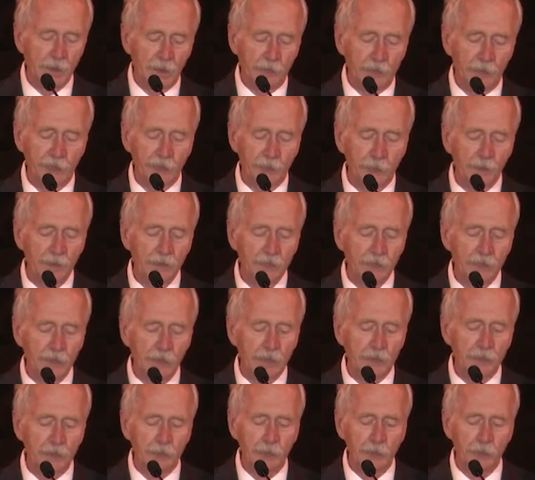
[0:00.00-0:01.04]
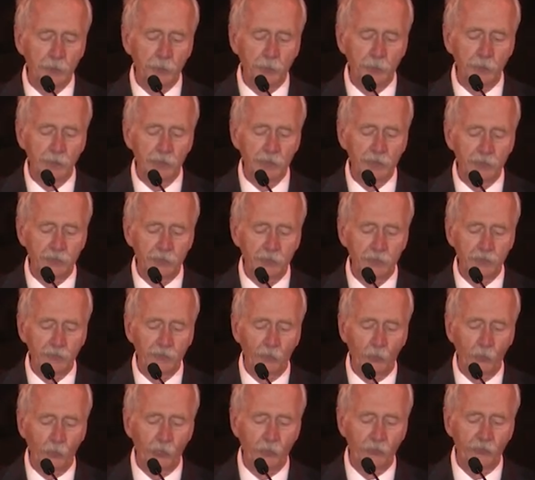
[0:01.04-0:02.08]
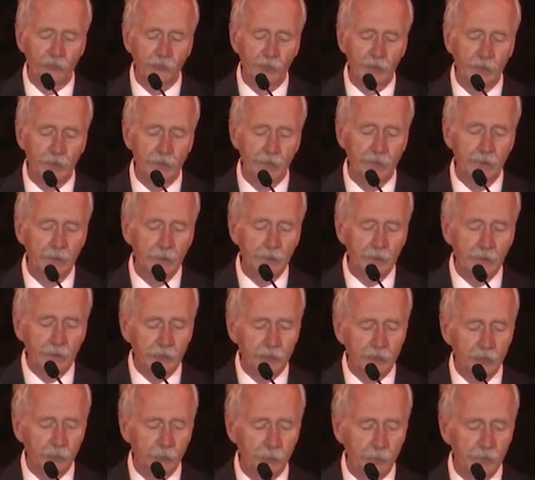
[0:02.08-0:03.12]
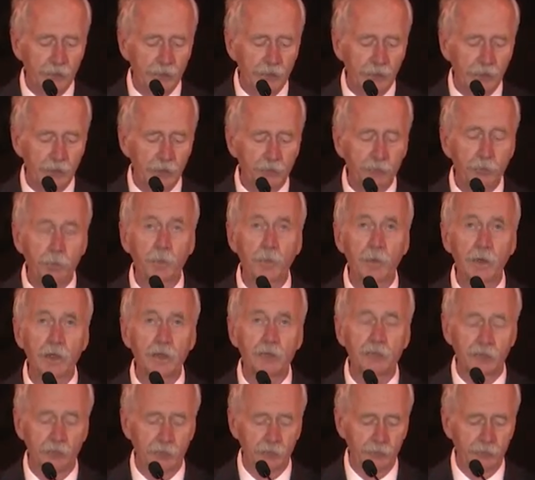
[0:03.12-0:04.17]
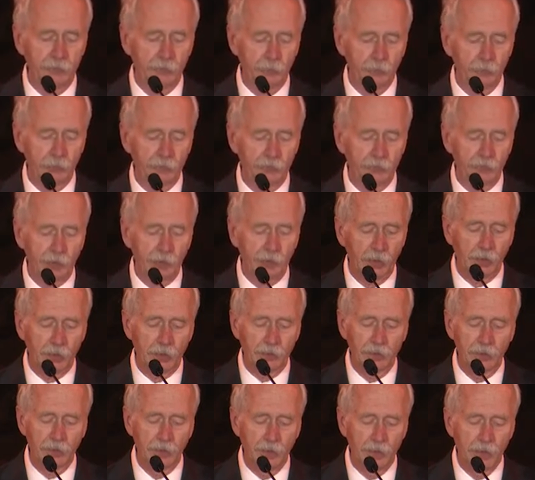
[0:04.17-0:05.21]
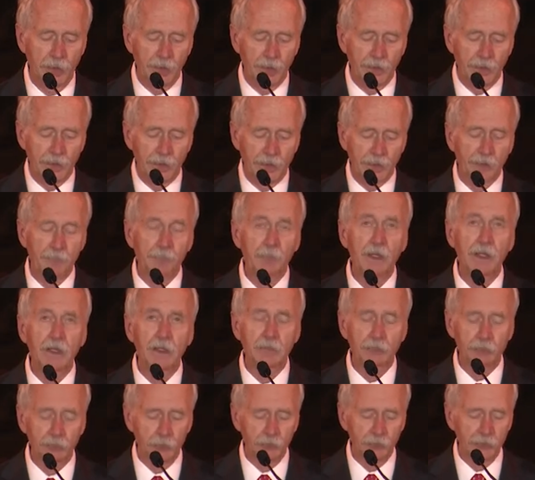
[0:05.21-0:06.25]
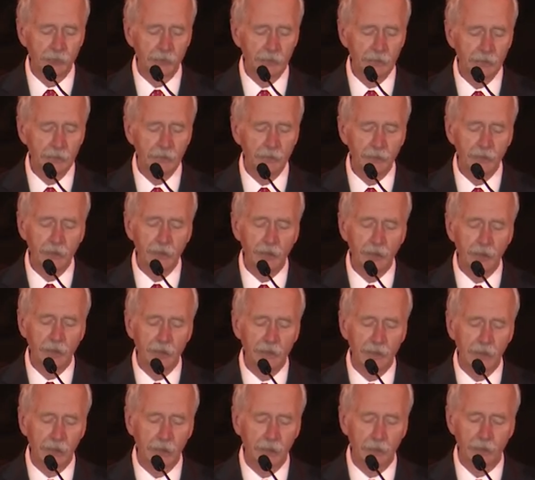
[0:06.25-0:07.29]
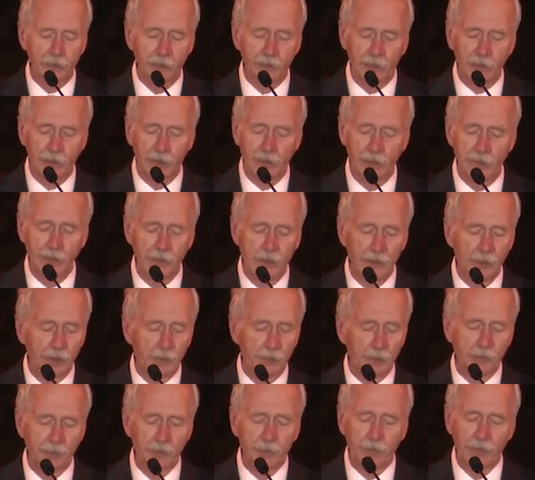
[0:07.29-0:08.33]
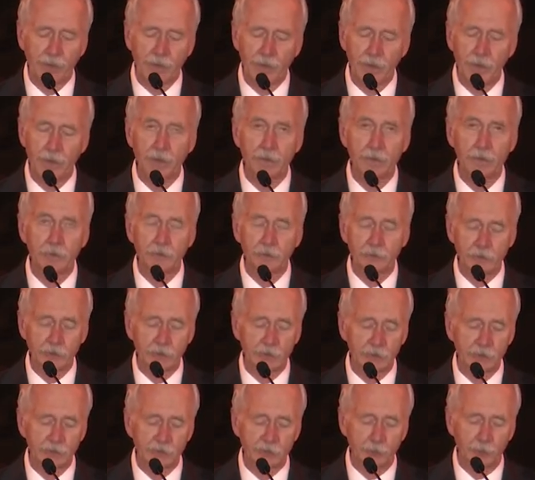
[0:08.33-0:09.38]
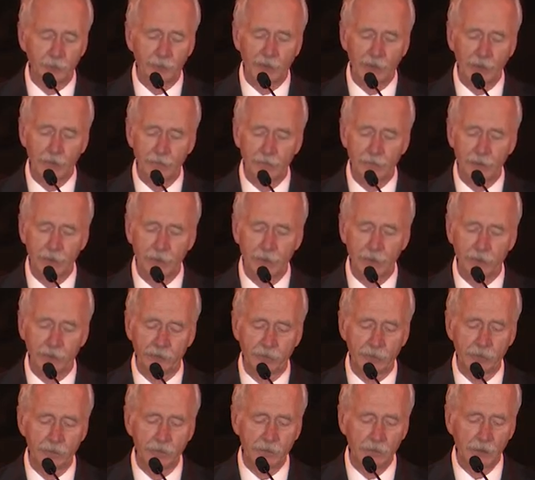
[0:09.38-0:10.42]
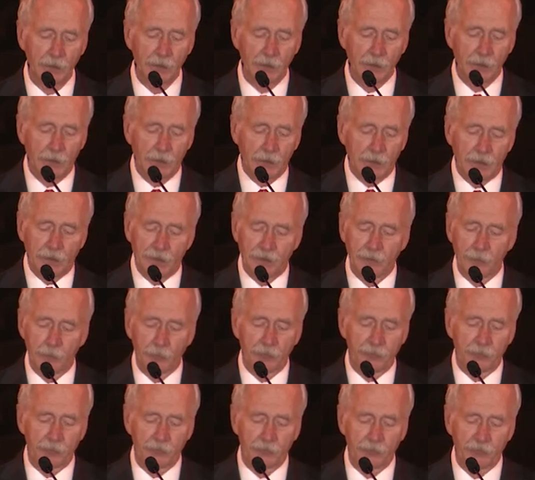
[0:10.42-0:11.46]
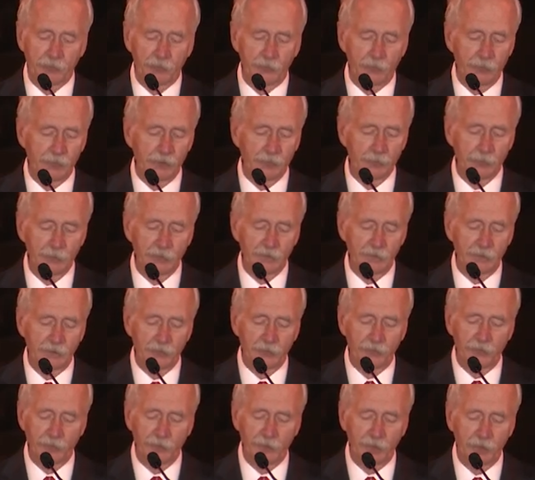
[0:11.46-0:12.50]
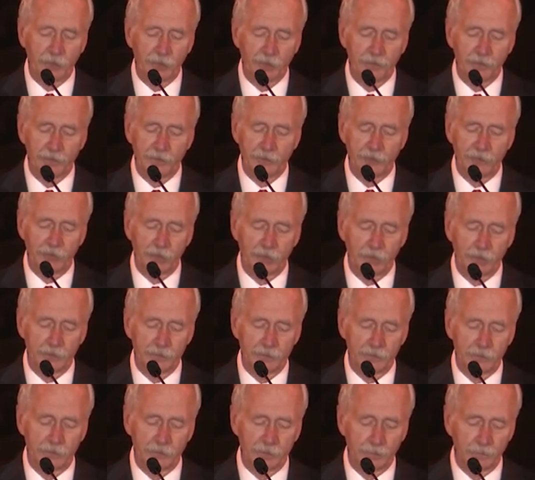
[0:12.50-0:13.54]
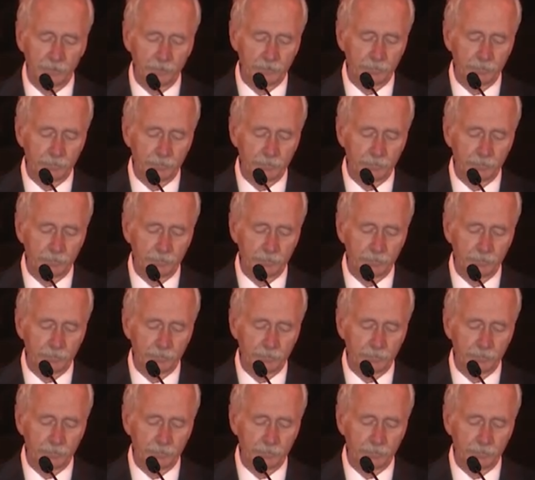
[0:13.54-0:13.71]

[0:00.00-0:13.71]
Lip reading: The SpaceX Inspiration 4 flight should be an inspiration to us all. It may have looked easy on the outside, but behind the scenes without NASA, it was extremely difficult and challenging.